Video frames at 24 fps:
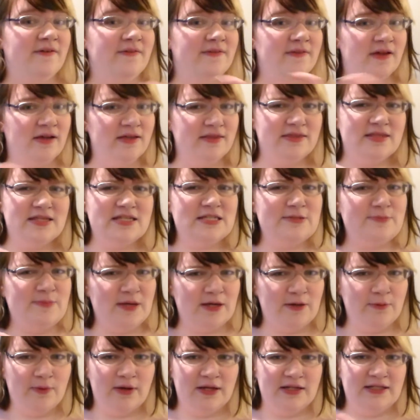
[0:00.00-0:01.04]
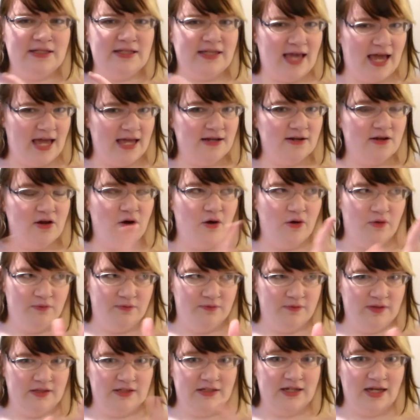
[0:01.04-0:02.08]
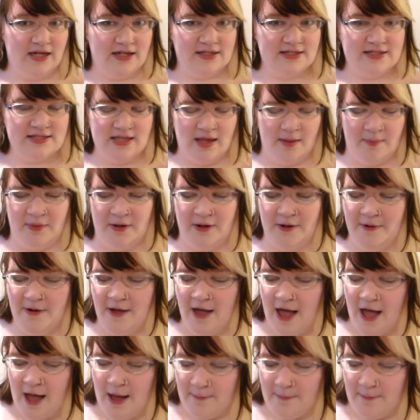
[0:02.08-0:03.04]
Not this big one yet, hopefully next summer,